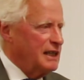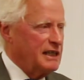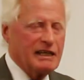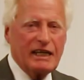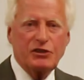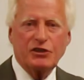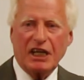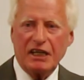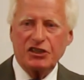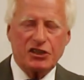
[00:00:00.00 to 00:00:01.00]
in
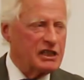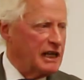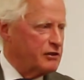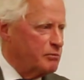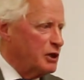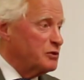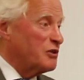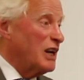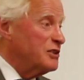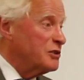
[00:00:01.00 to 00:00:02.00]
education at the
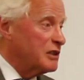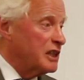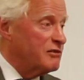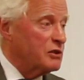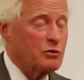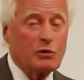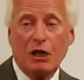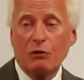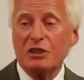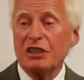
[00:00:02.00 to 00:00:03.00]
postgraduate level,
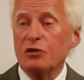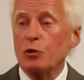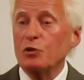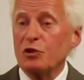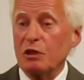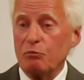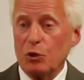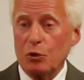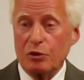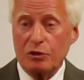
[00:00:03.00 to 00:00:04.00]
which is also
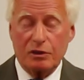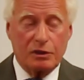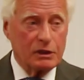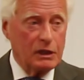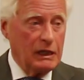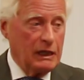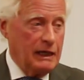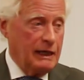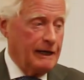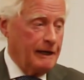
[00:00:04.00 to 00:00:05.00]
important.
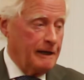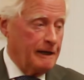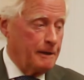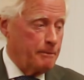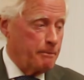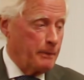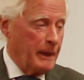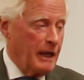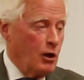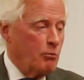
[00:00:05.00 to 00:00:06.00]
Uh, um,
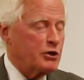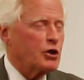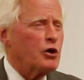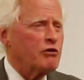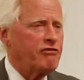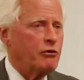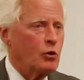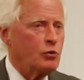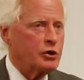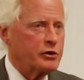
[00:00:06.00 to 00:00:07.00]
but going
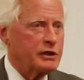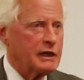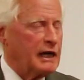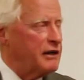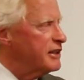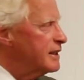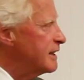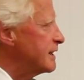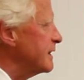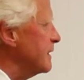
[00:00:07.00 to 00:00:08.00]
forward, I think
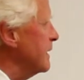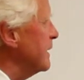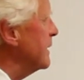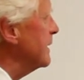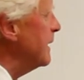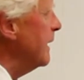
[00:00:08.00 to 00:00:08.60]
this, this